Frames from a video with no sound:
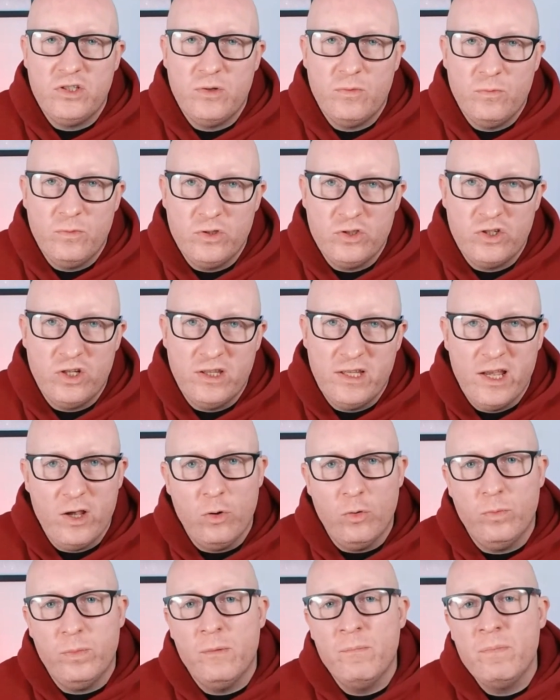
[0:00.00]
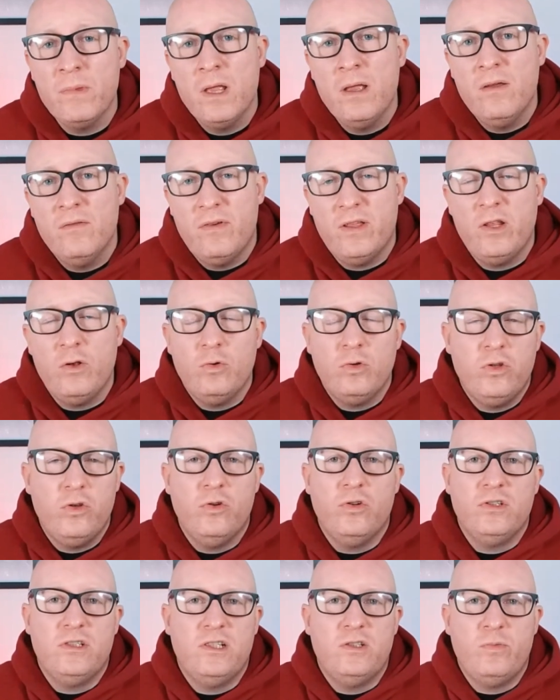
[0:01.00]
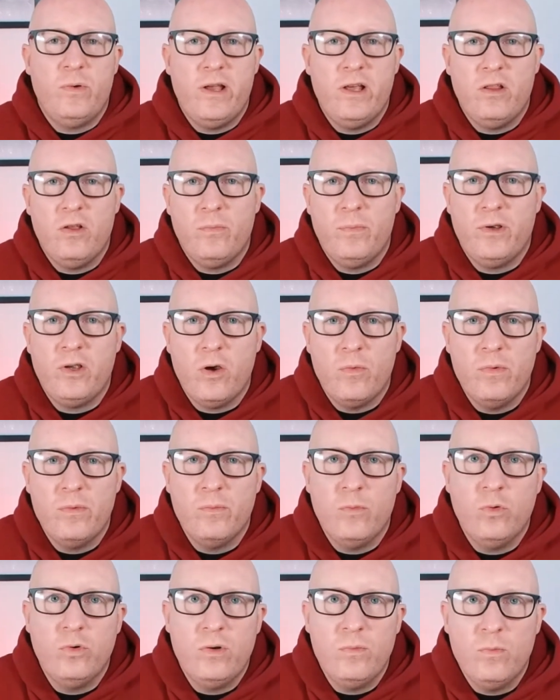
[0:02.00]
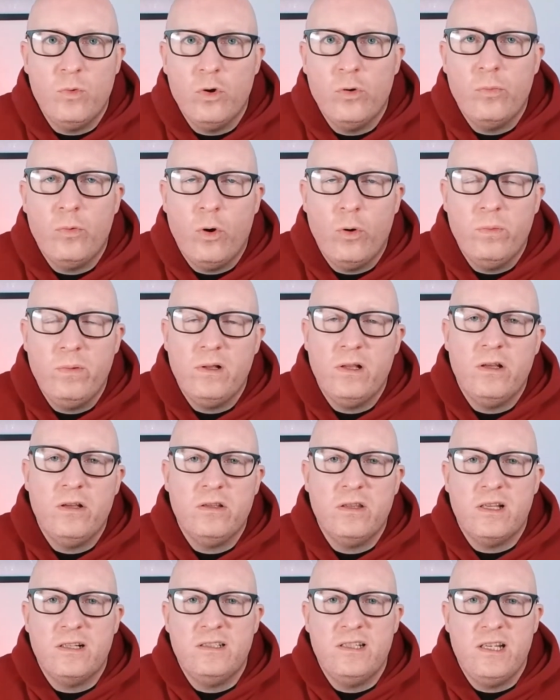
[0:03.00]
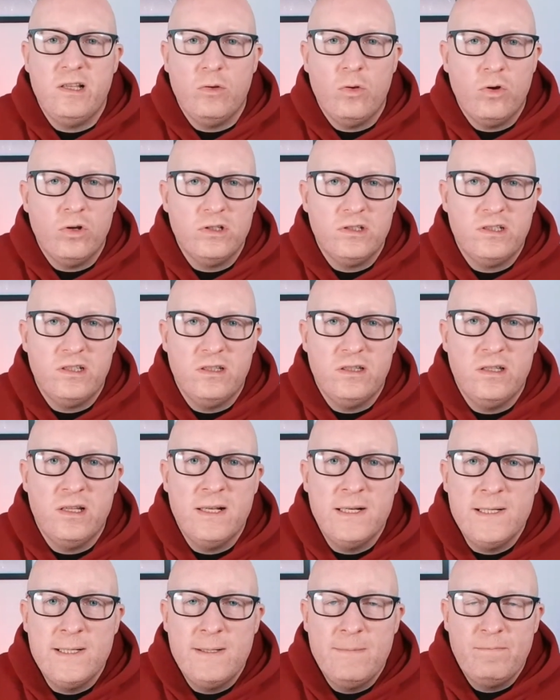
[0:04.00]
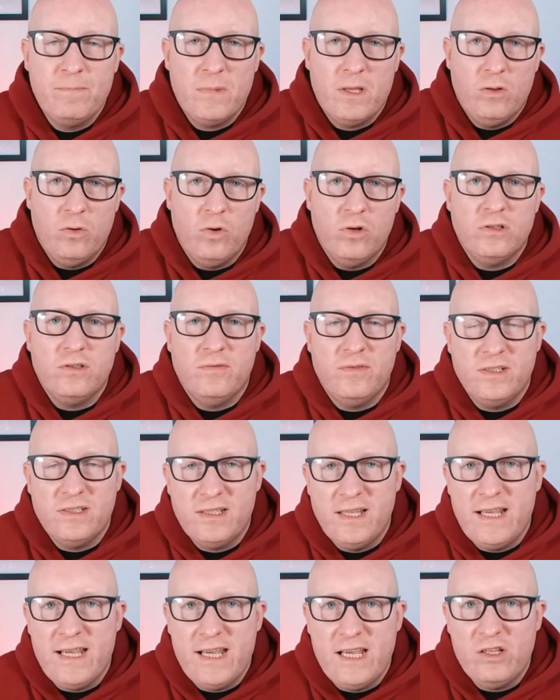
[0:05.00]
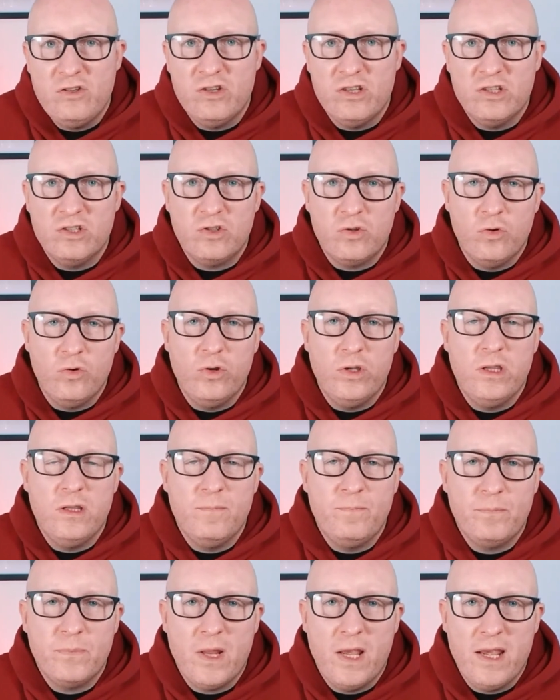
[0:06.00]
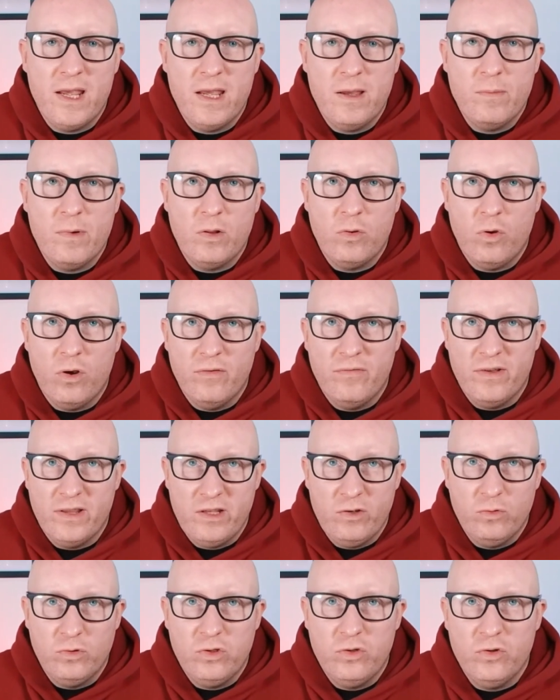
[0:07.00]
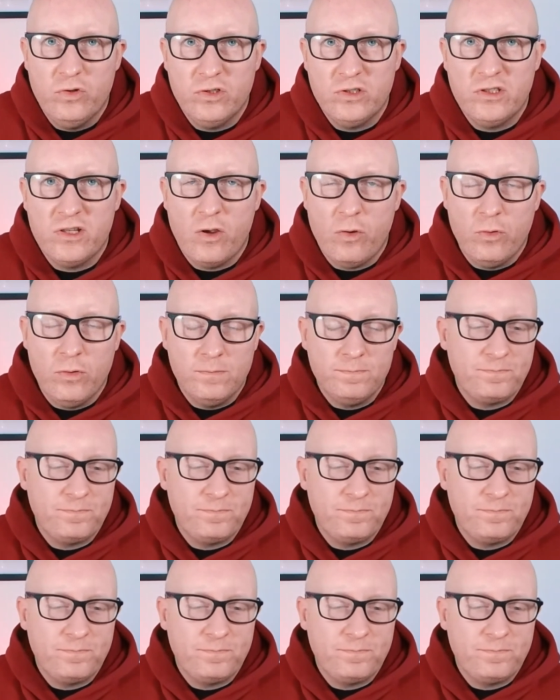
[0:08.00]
which could help. Video tours as well are becoming more and more popular, and I see lots and lots of estate agents doing a lot of video tours now.